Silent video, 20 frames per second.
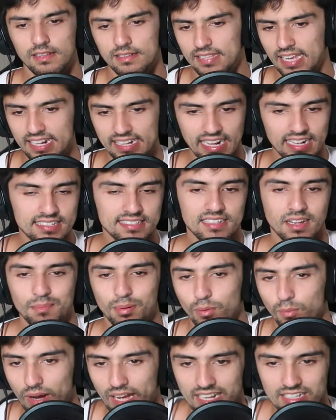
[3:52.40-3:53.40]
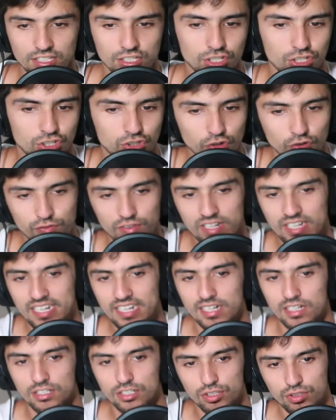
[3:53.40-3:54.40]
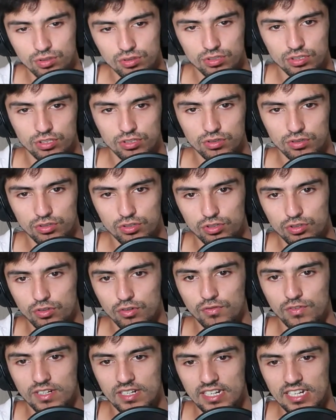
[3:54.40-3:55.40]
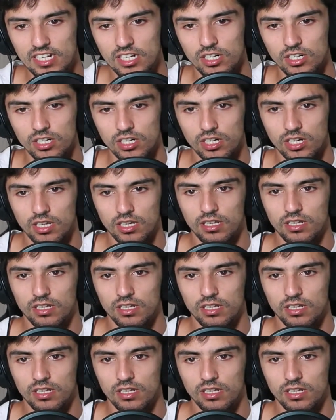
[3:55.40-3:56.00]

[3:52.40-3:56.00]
Take that stump away as a souvenir. Souvenir.